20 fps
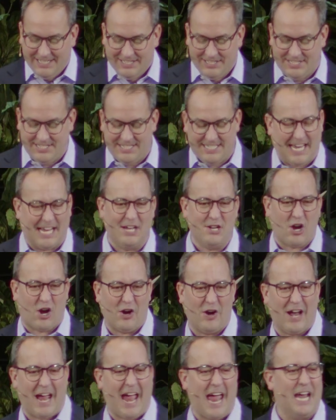send
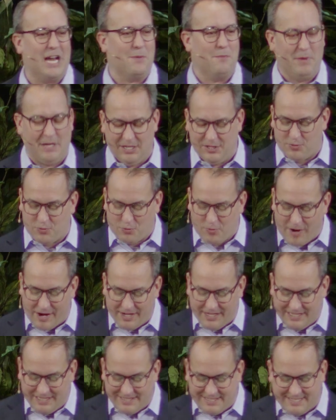our enemies
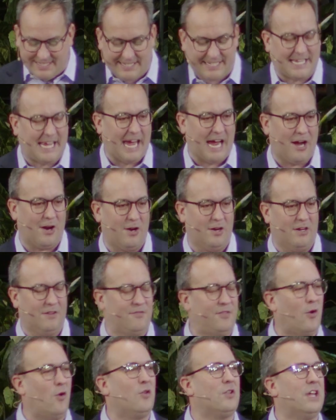running scared.
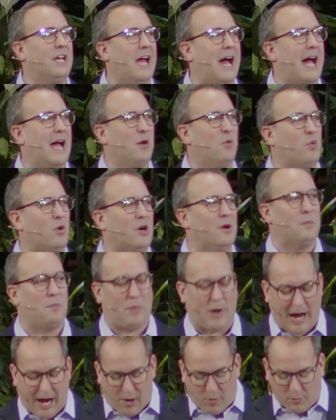If only I were
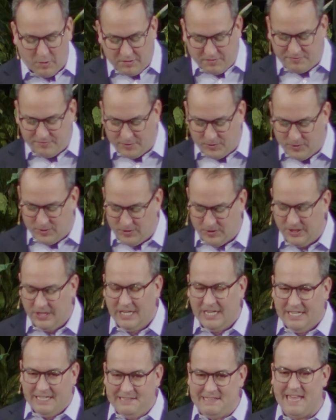powerful,
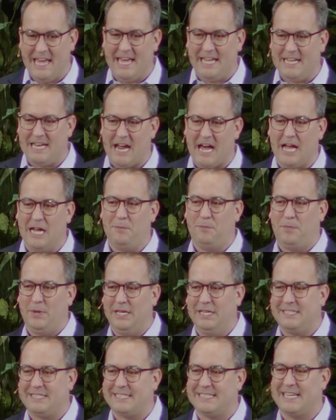then I'd
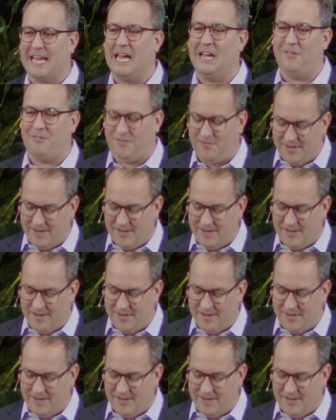be safe